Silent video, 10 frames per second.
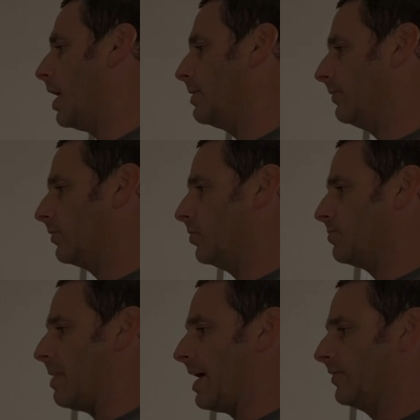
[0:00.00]
And this
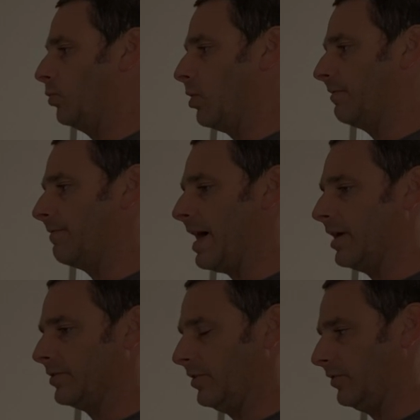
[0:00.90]
goes back to what
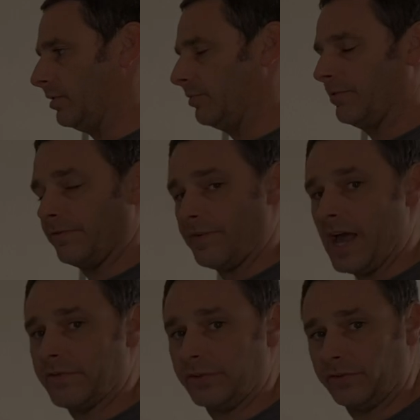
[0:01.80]
file systems
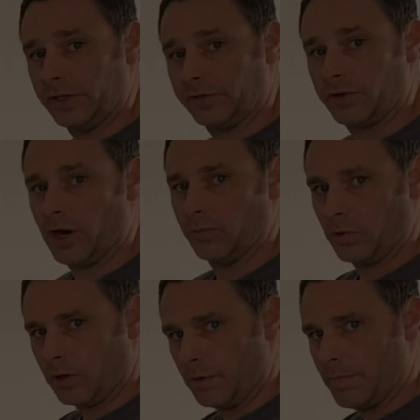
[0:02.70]
5 and 6 are, and
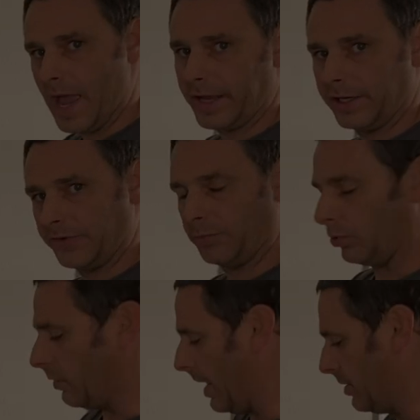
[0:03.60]
we'll come back and
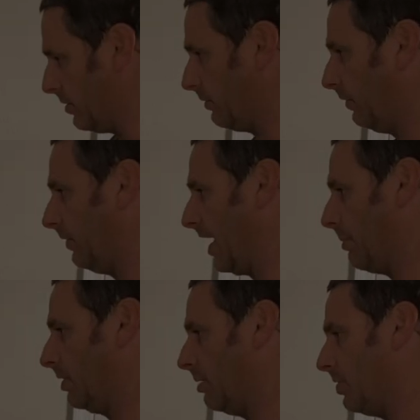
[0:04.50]
explore that in just a
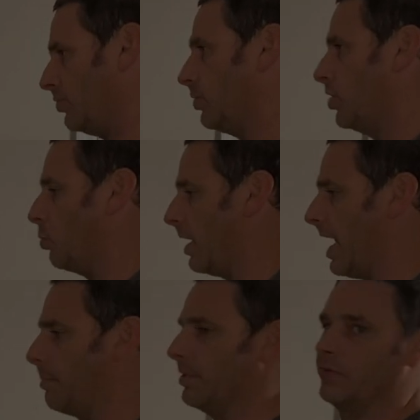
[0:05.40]
second. But let me show you what
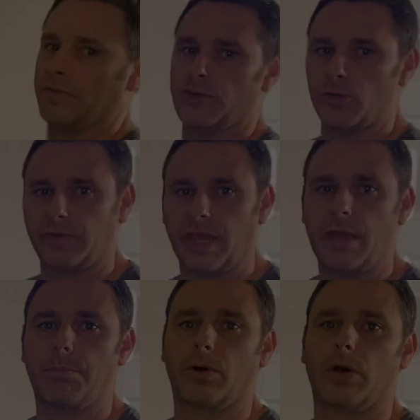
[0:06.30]
happens if you
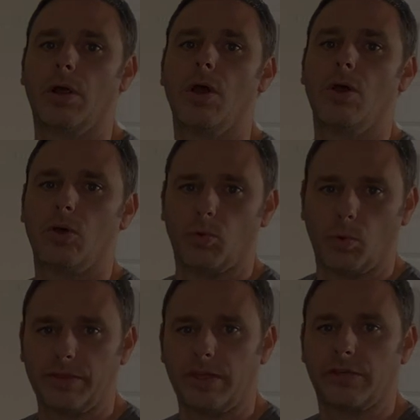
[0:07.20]
tamper
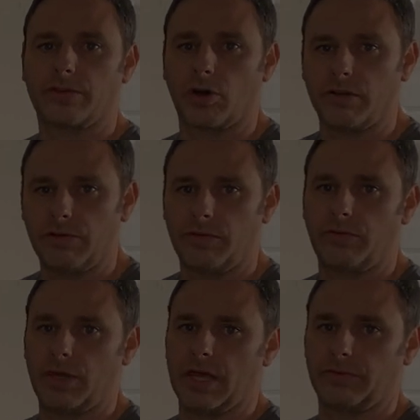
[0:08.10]
with the Atari
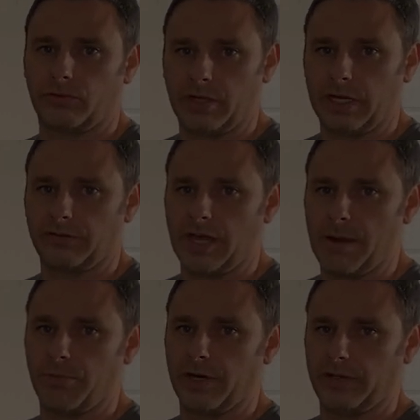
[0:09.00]
VCS Linux
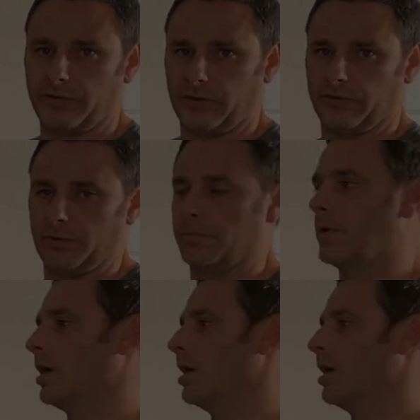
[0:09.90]
operating system.